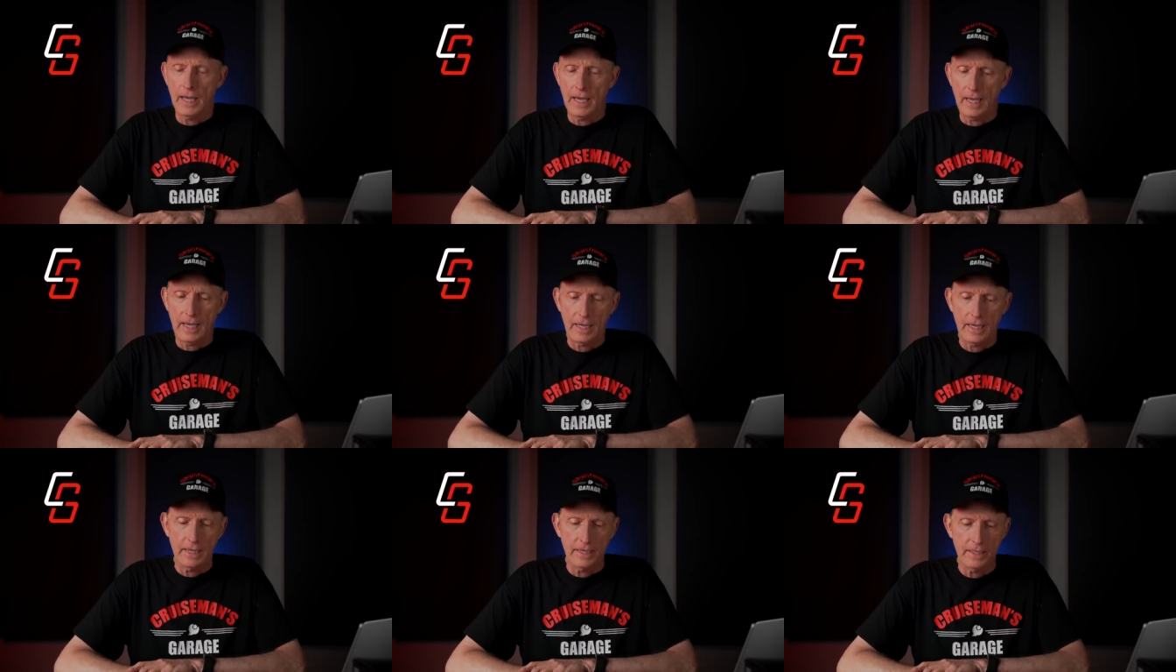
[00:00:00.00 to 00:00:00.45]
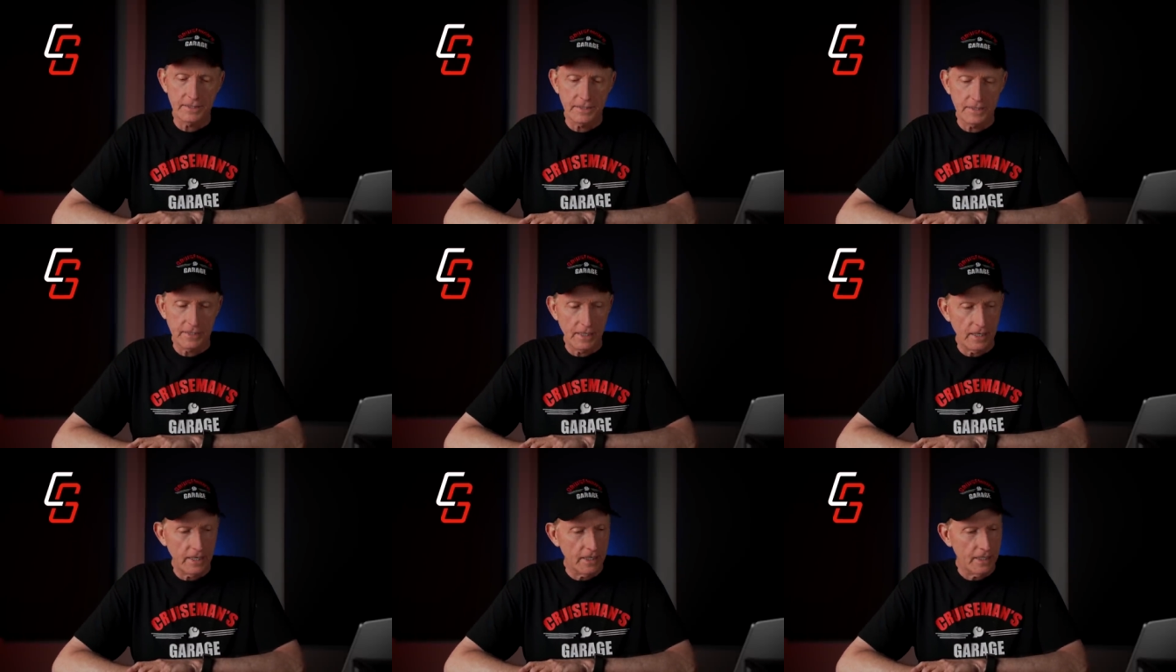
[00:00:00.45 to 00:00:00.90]

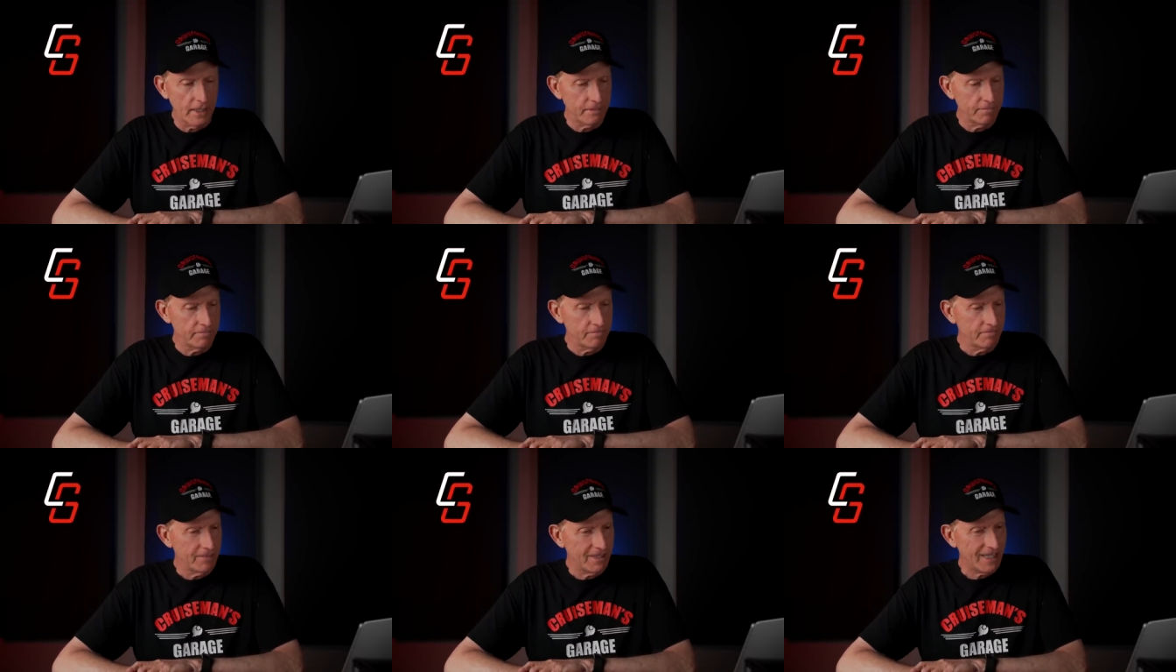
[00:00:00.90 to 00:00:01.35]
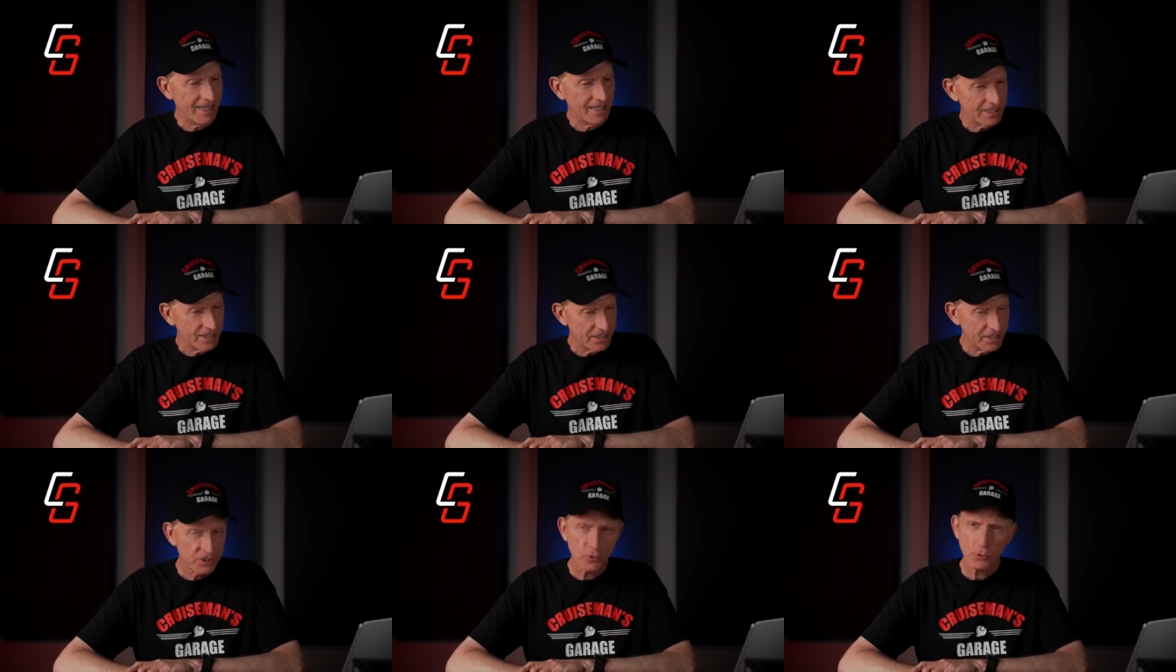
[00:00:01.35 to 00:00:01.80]
And um,
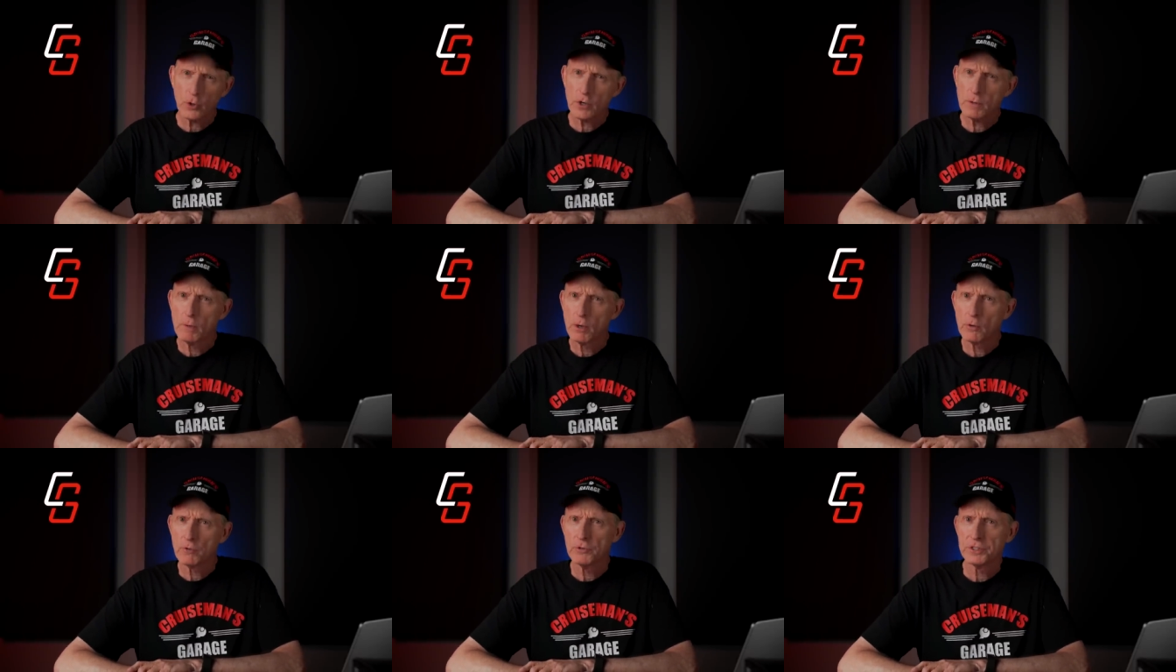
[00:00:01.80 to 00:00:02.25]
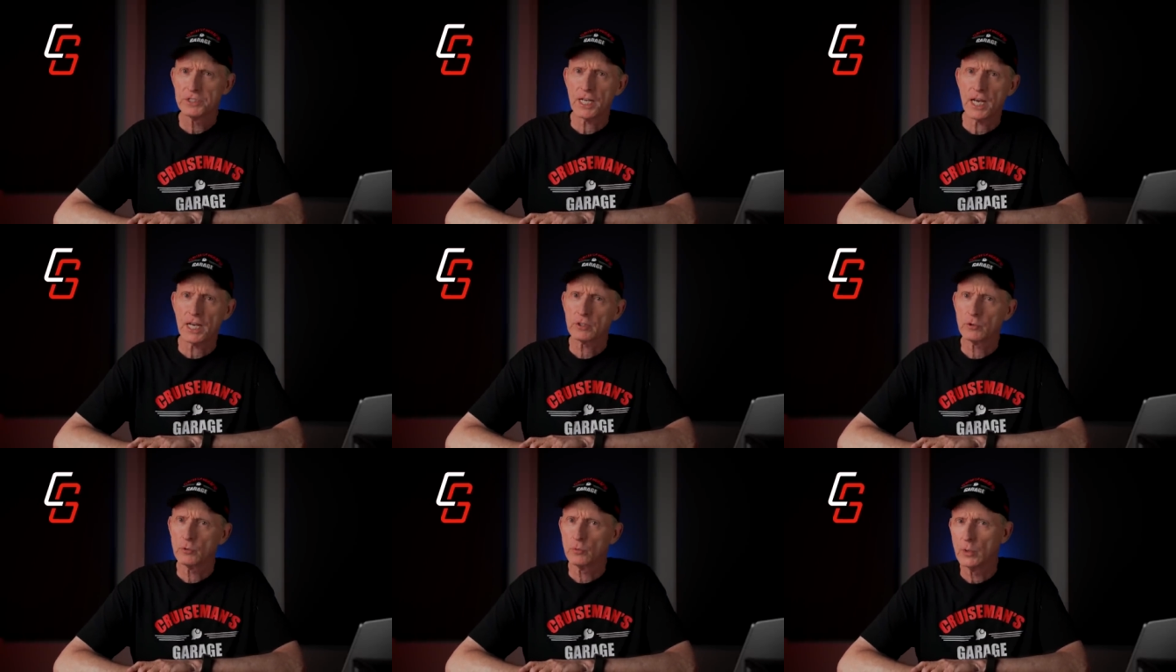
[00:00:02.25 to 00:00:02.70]
it's sort of
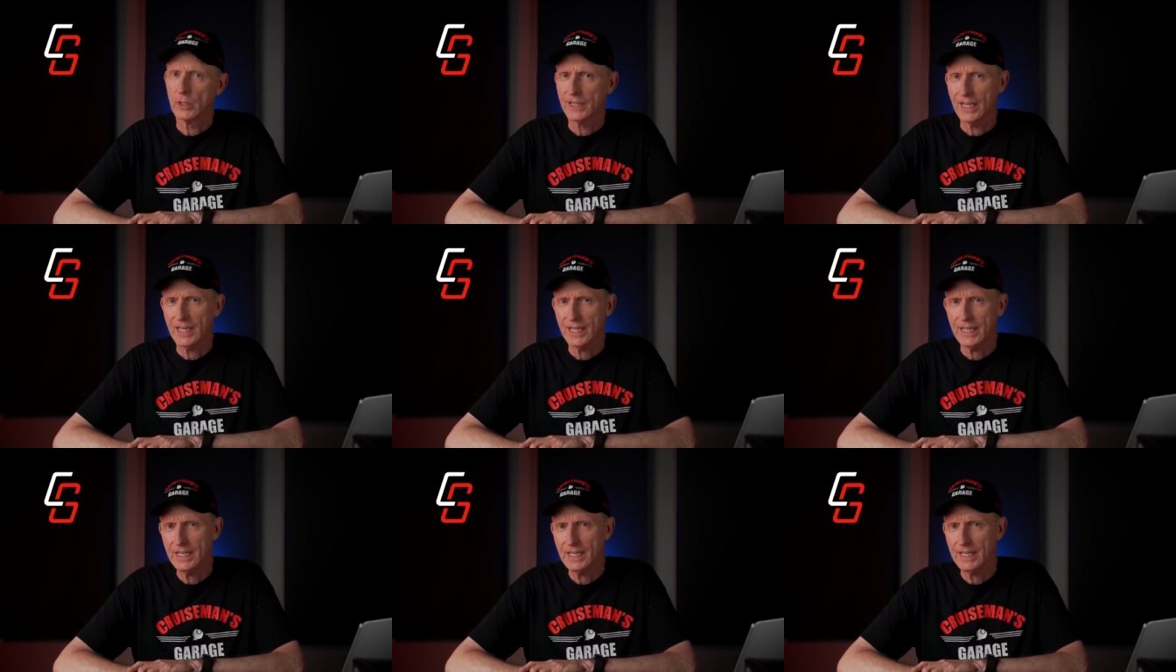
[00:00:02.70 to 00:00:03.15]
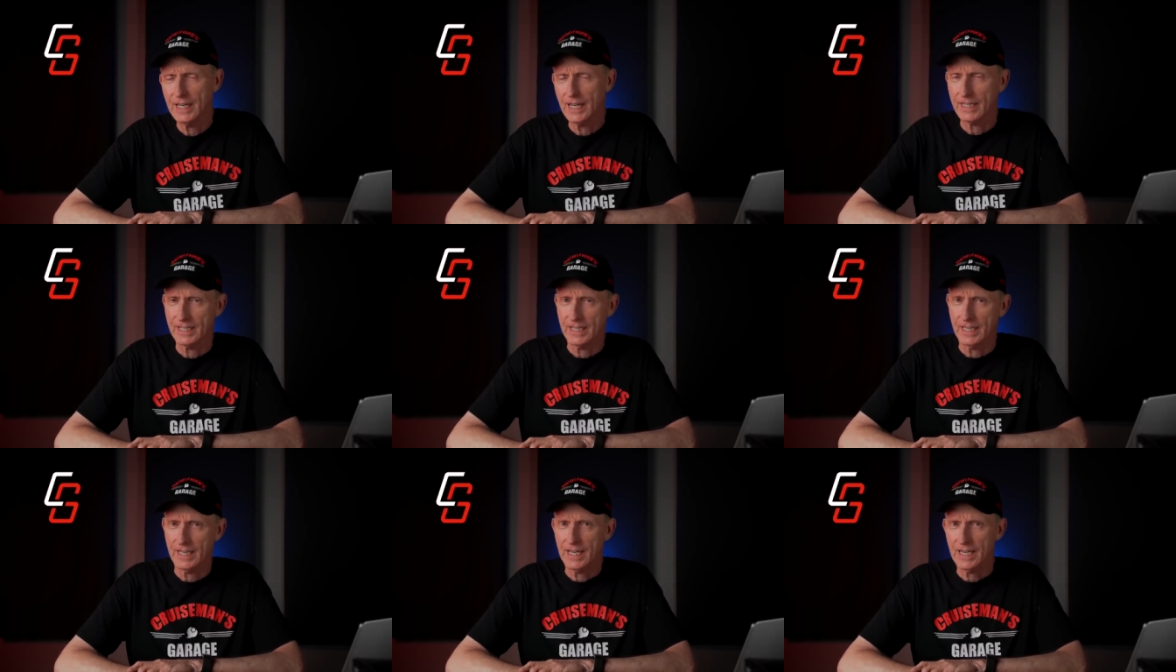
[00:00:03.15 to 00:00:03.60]
motorcycle related, I
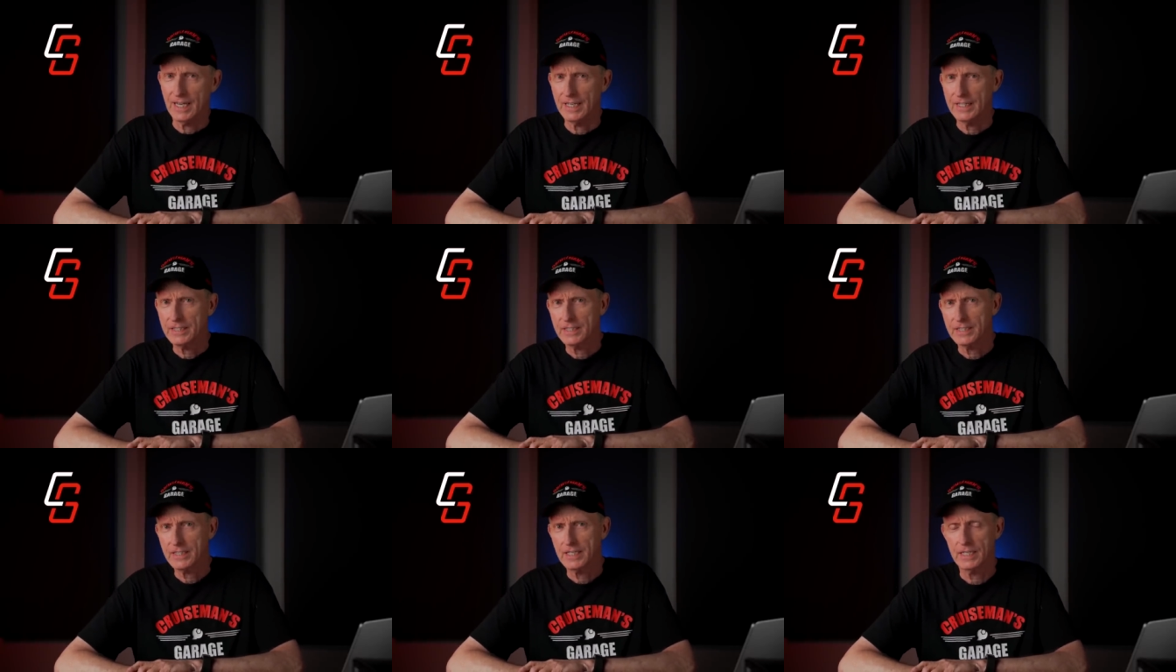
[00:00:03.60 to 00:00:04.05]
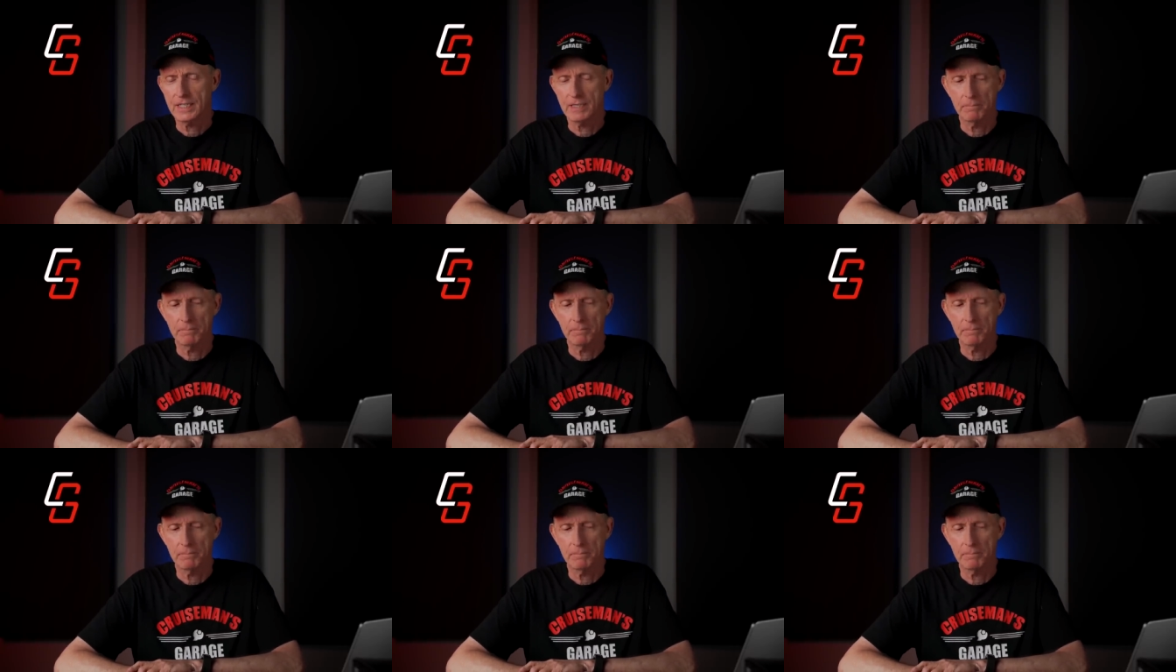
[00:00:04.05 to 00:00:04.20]
guess,